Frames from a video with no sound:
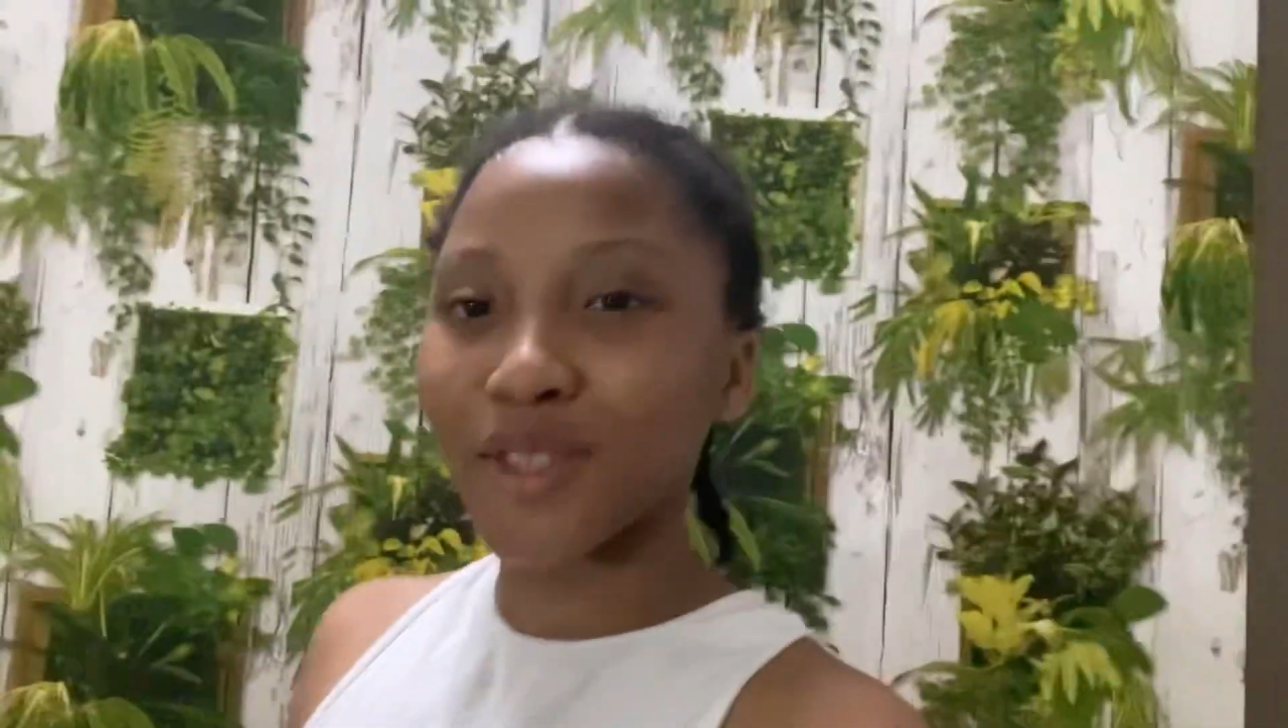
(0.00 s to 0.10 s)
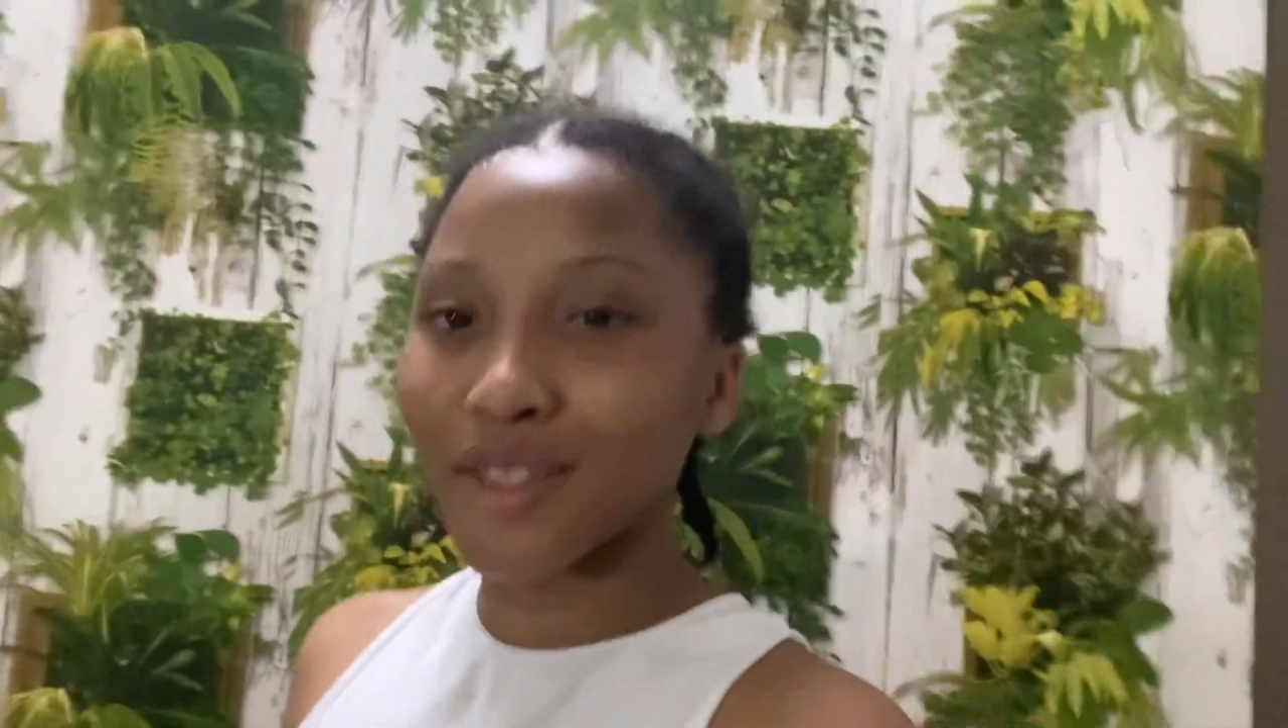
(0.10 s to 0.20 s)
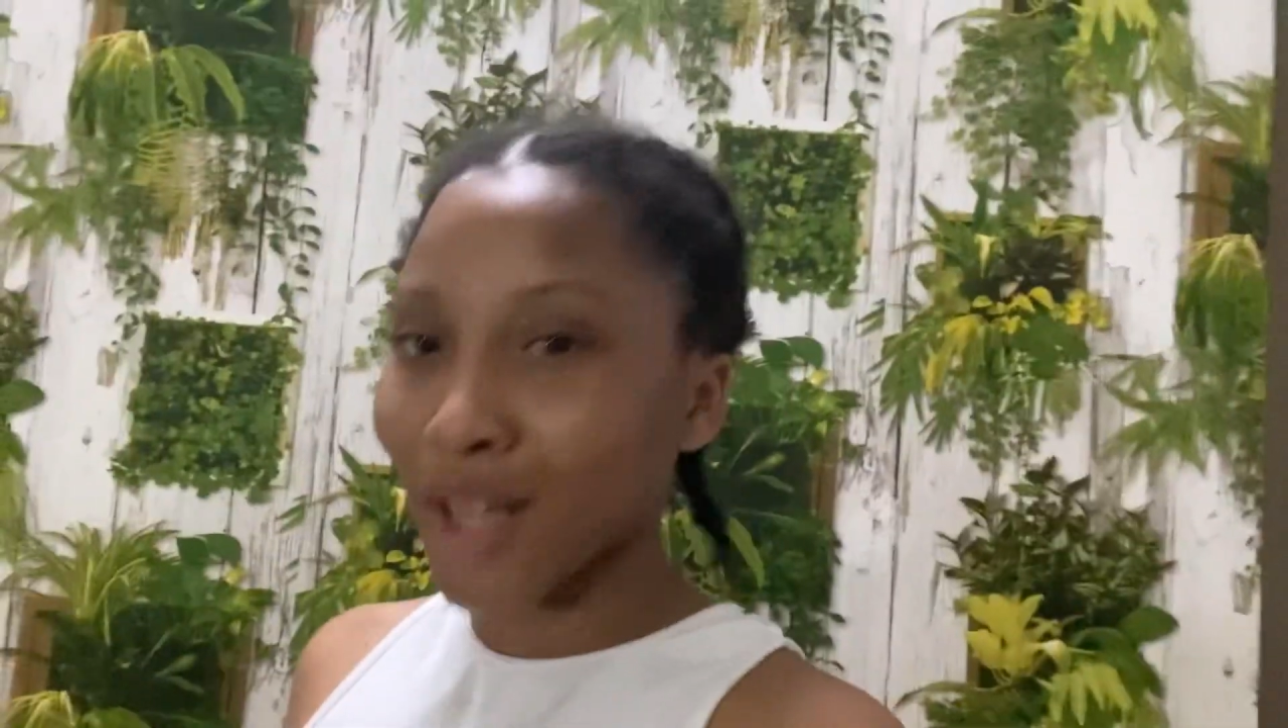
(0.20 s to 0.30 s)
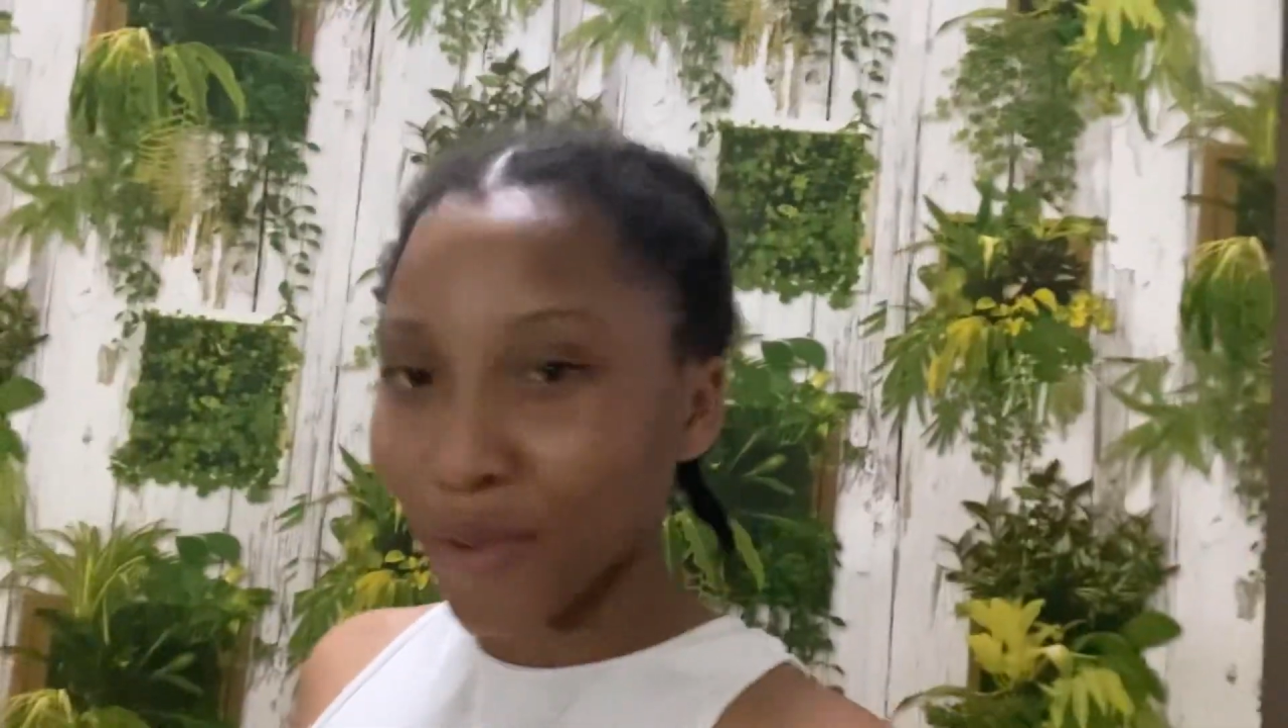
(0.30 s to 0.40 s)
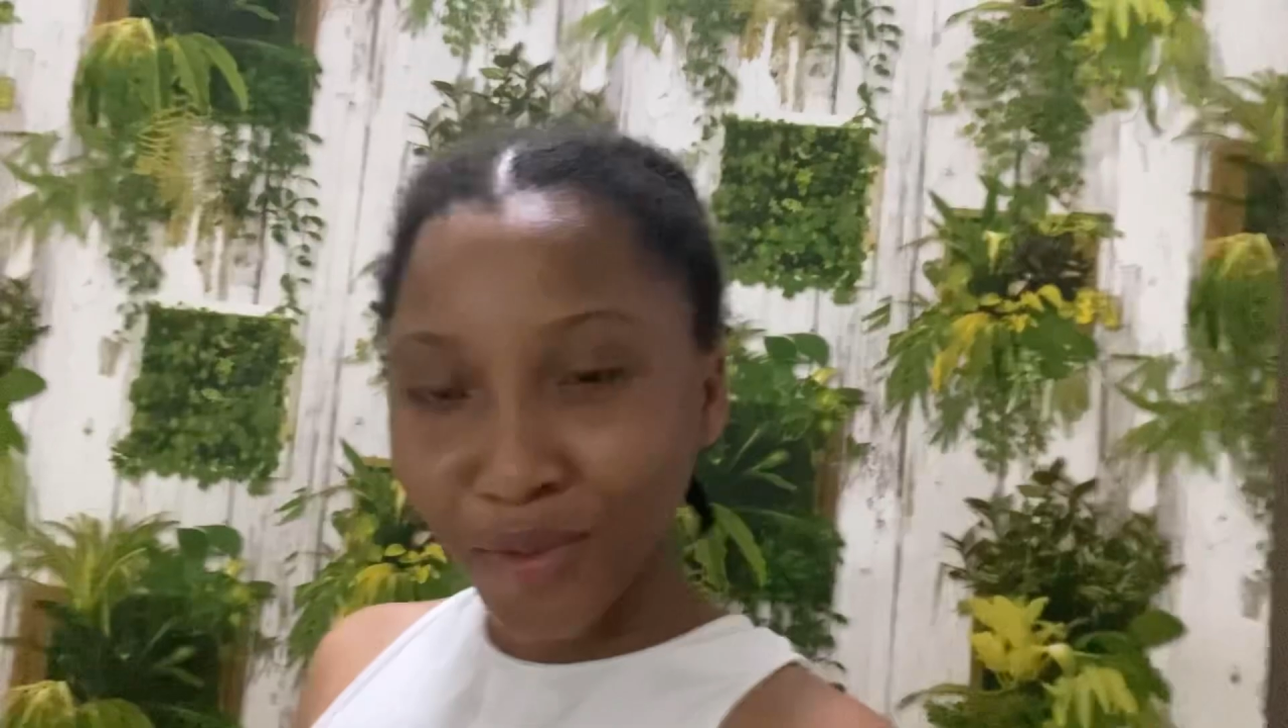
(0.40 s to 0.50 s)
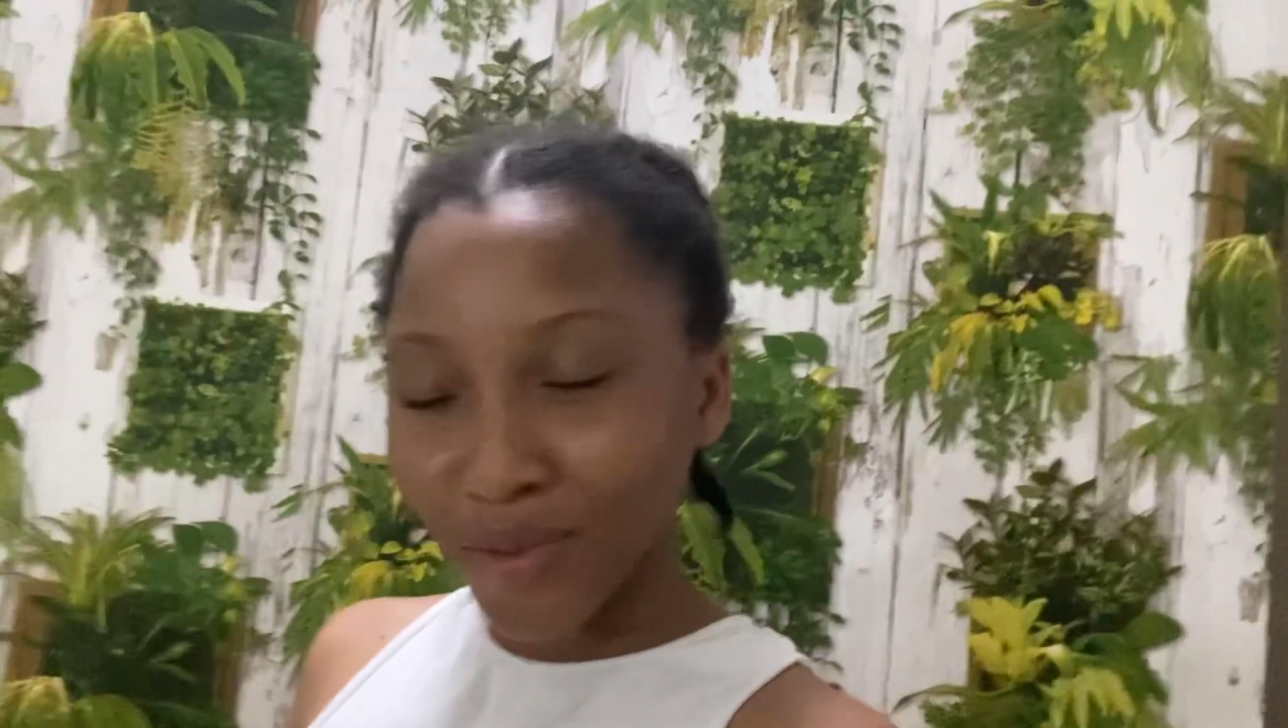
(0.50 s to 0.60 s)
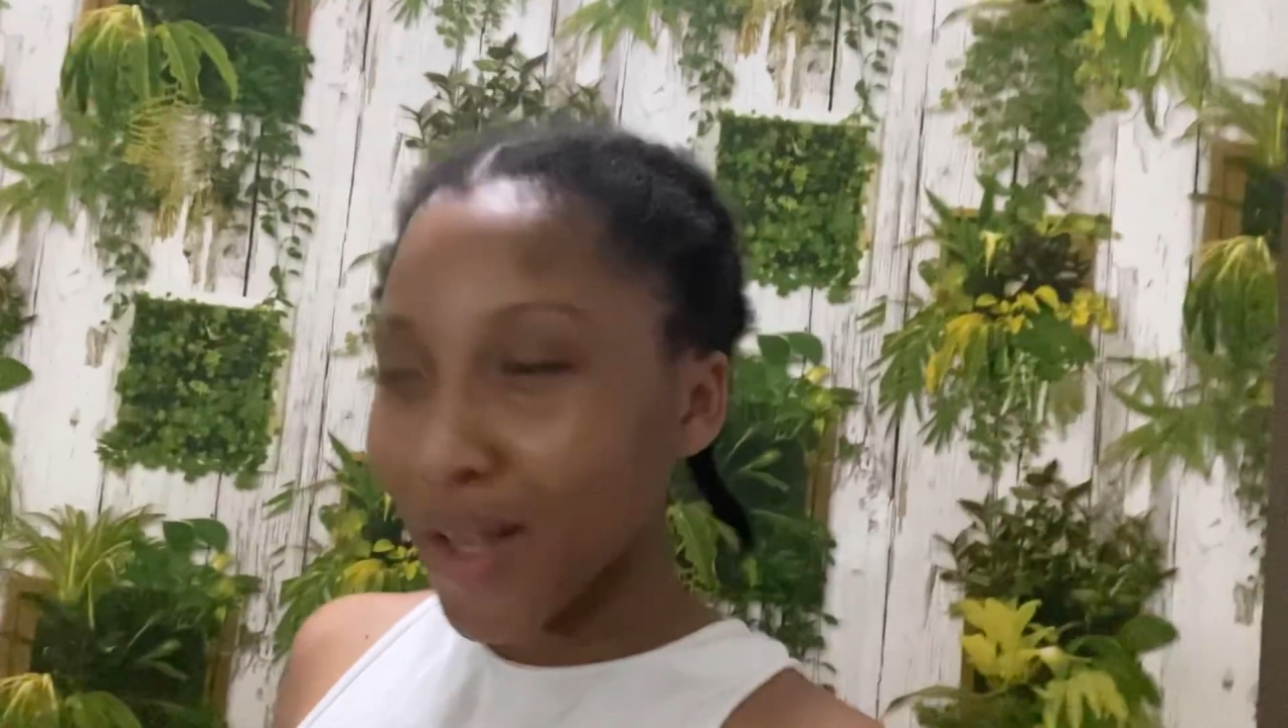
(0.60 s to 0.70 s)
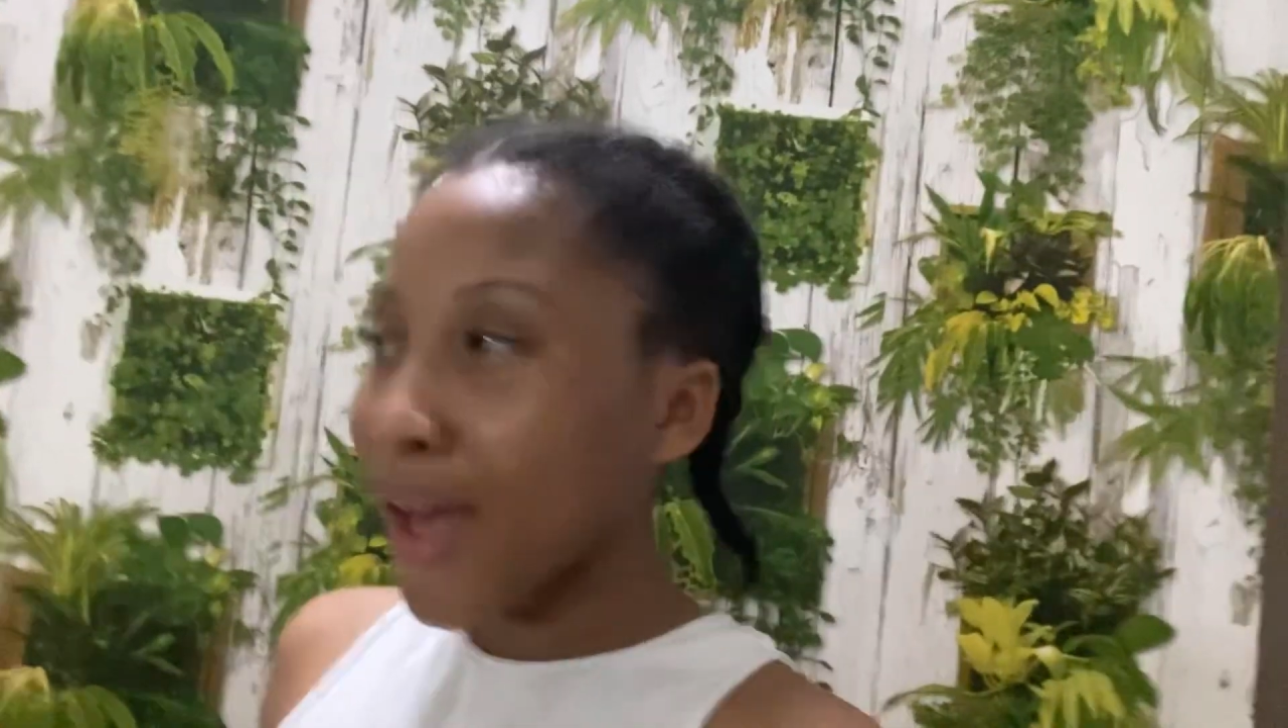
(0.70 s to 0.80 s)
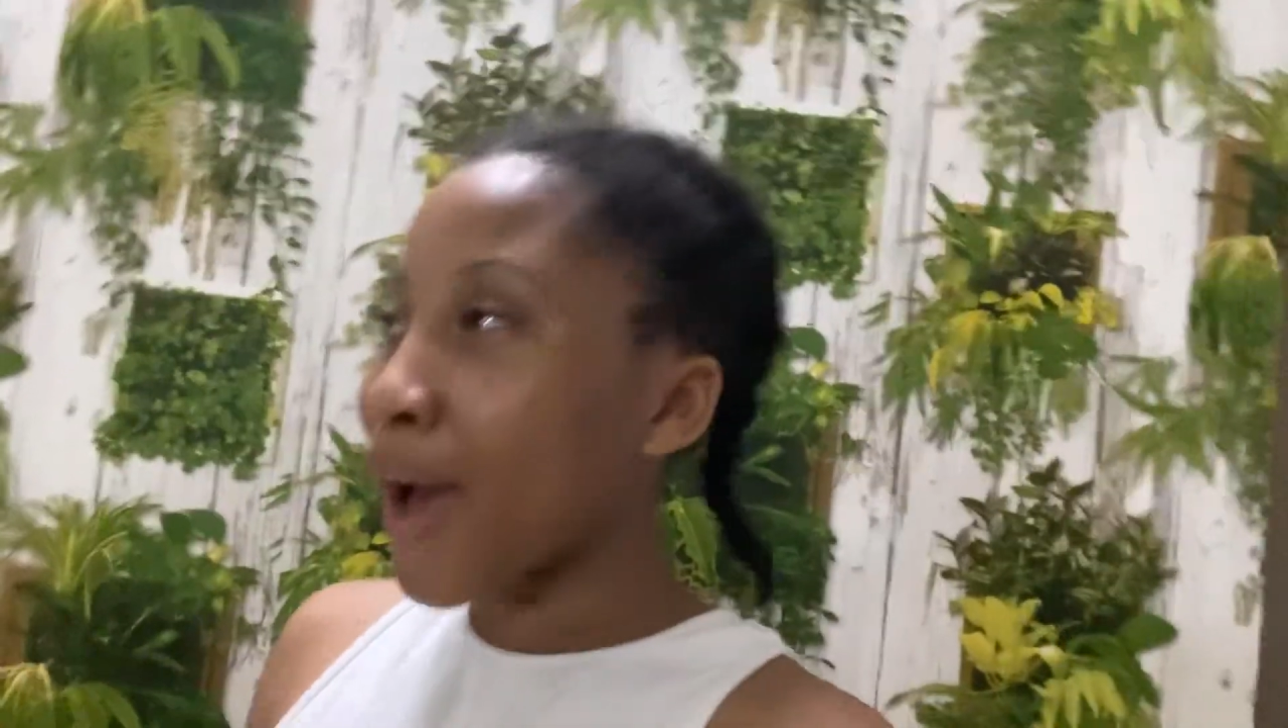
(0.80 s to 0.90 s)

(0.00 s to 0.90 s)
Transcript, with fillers: to the salon.